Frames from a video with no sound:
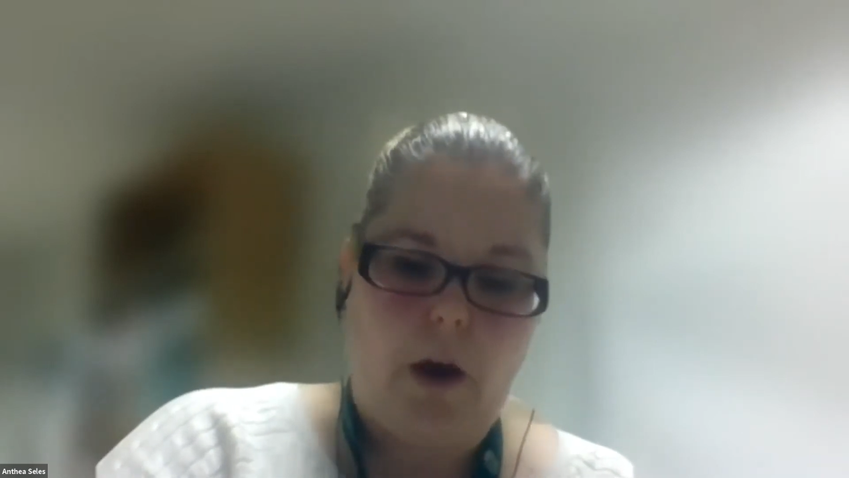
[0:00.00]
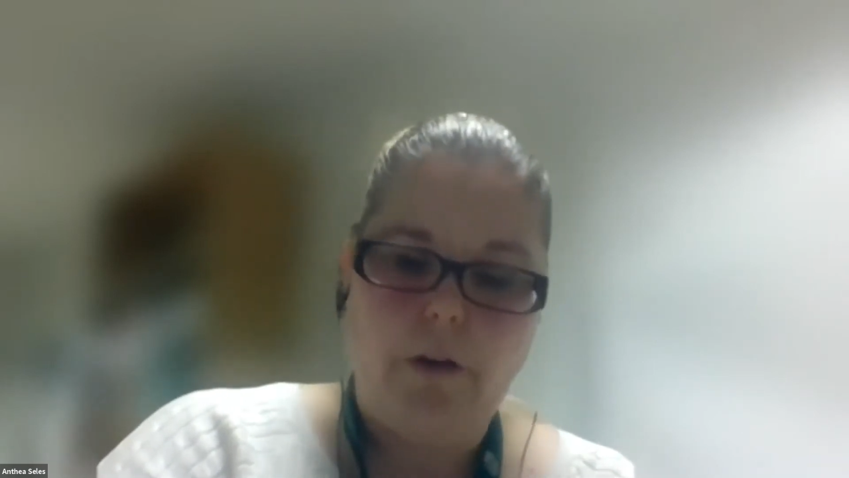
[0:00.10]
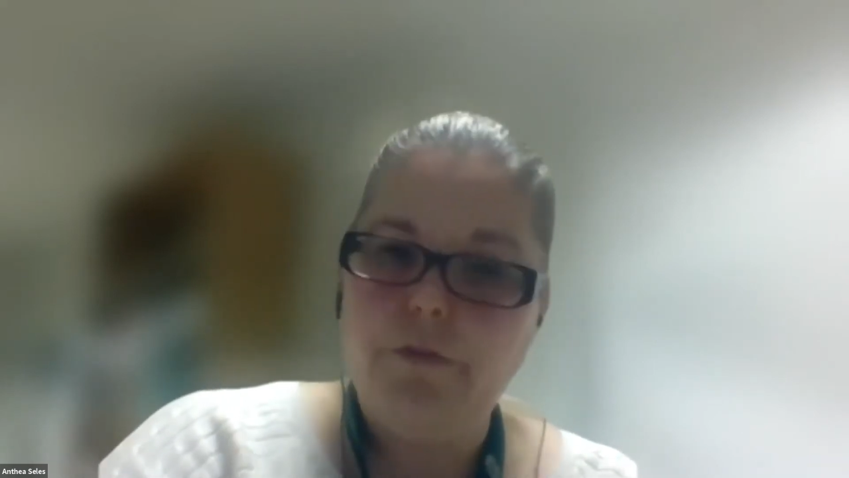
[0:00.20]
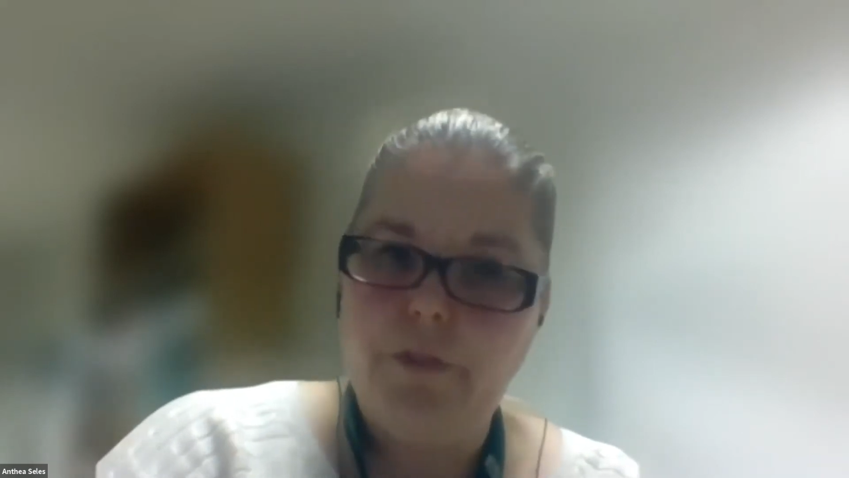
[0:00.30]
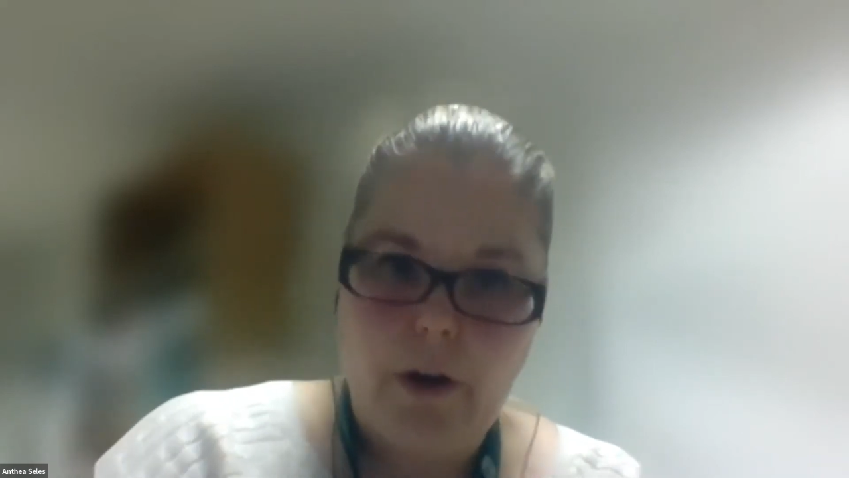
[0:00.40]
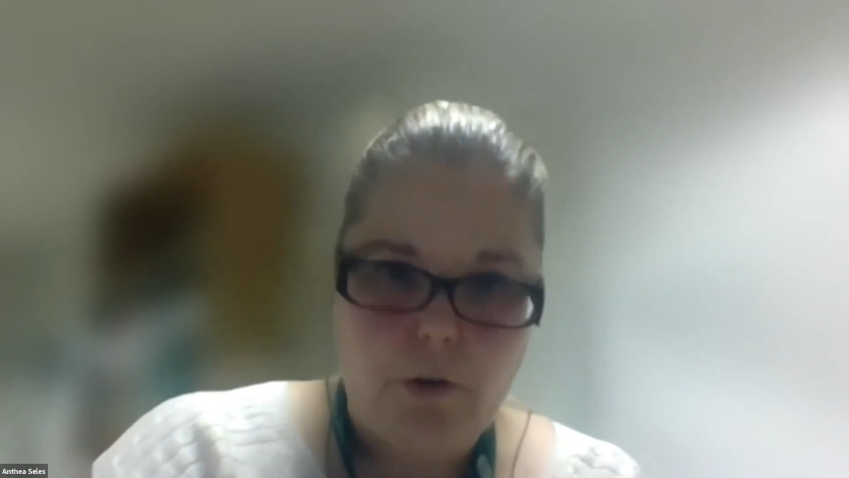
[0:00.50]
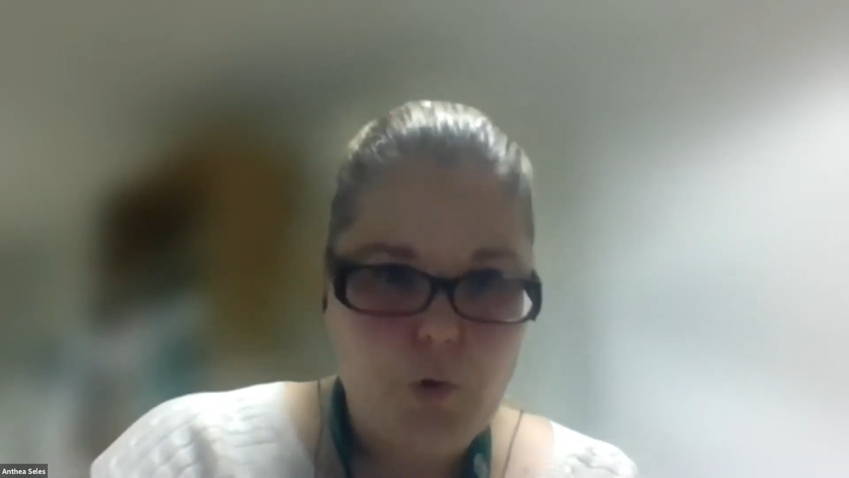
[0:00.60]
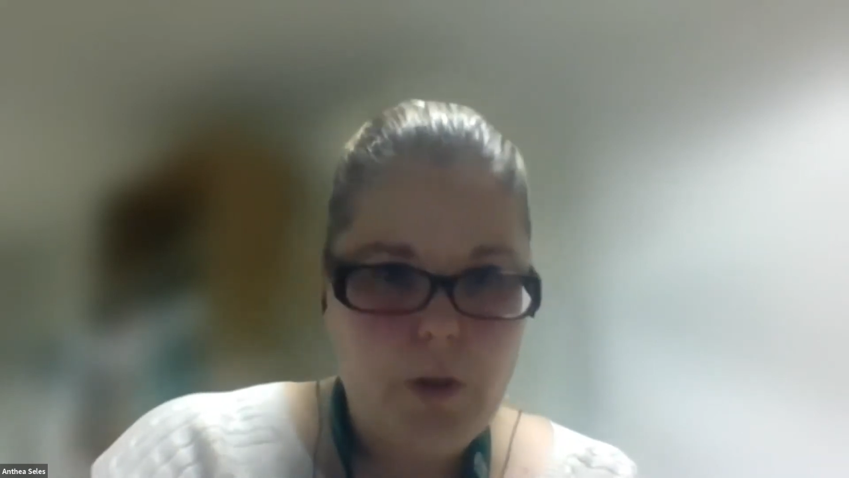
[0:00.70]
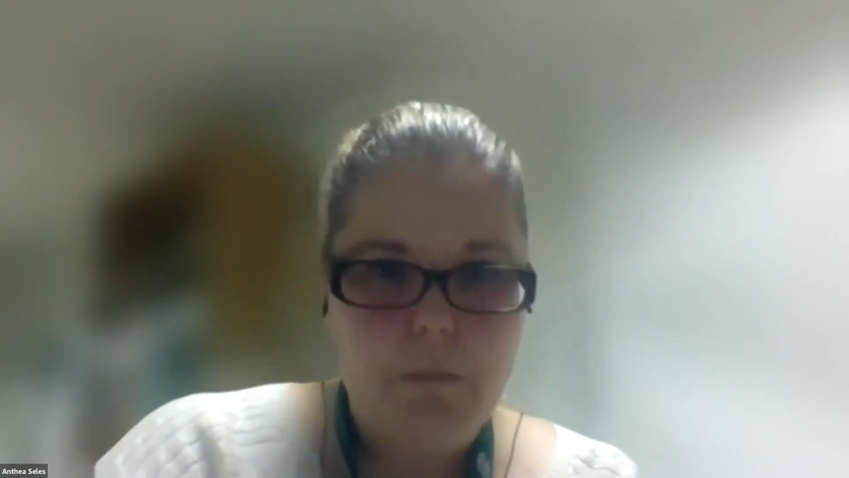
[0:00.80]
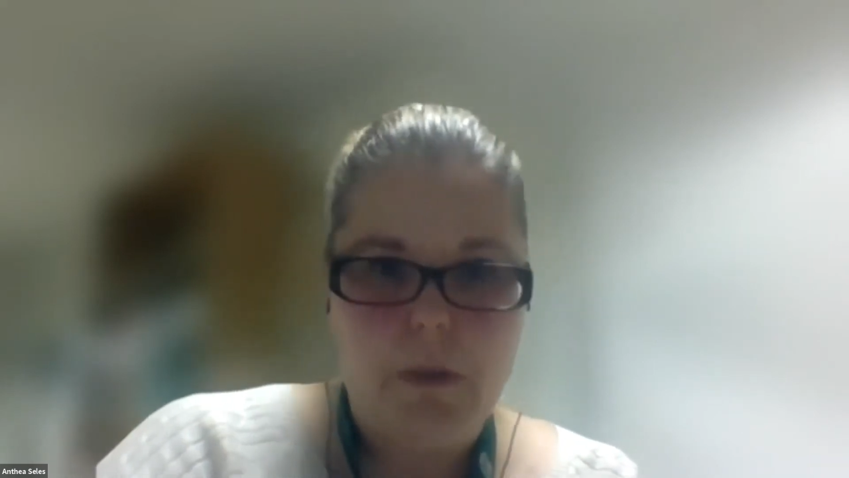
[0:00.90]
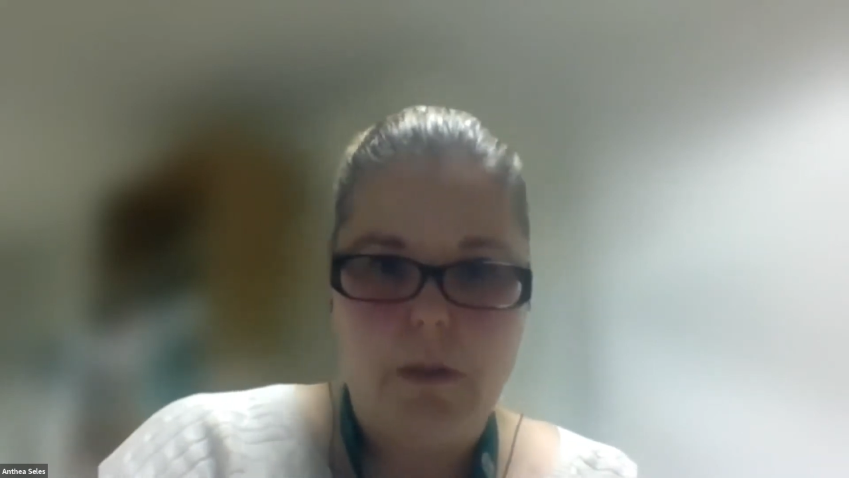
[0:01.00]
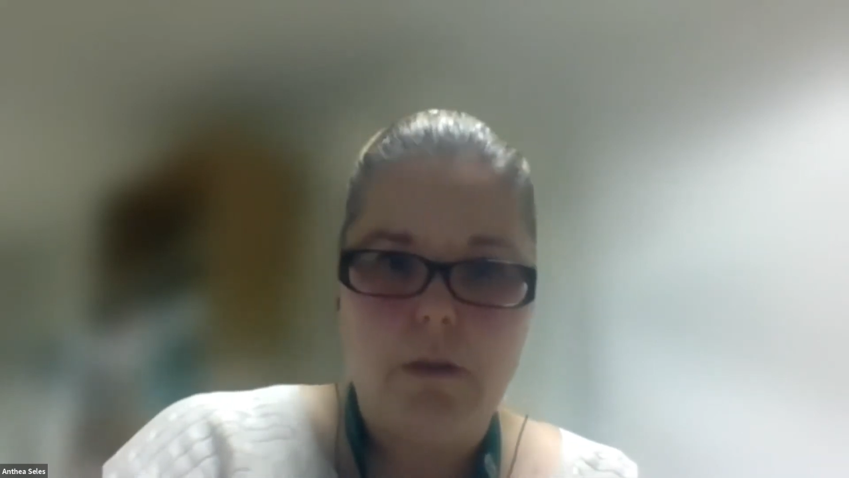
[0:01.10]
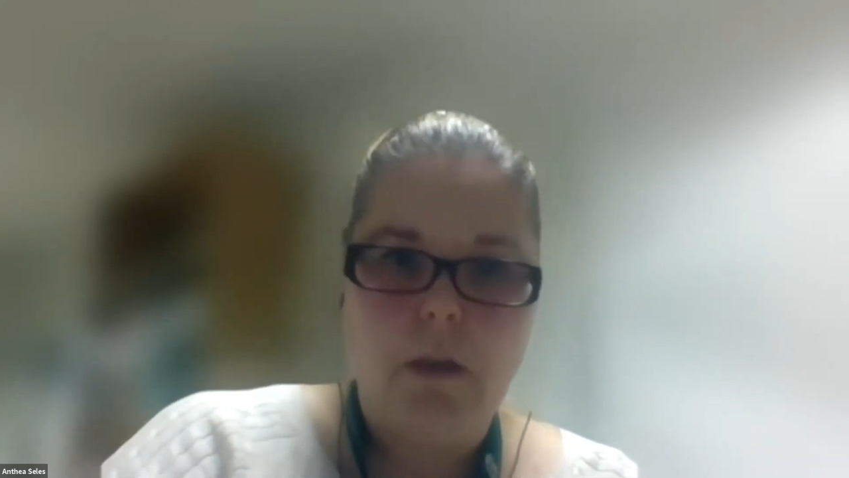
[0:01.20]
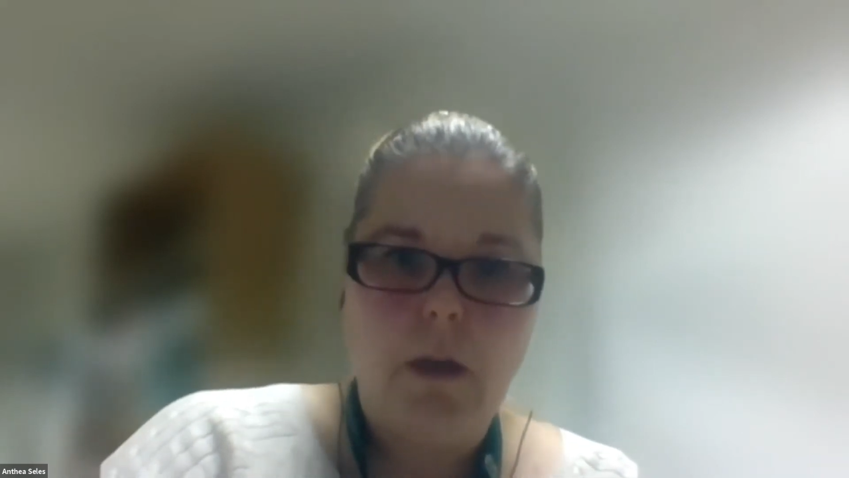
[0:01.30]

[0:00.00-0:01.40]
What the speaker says: unfair treatment,